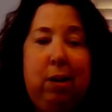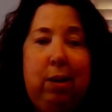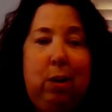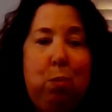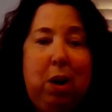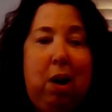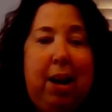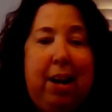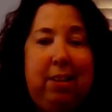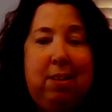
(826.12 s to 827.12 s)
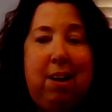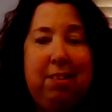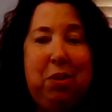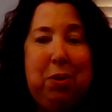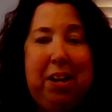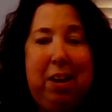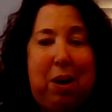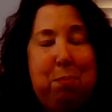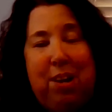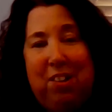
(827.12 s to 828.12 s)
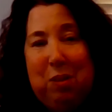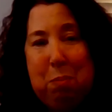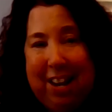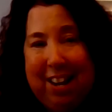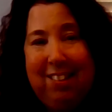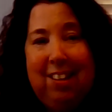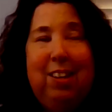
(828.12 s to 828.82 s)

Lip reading: We all had continuity of operations plans.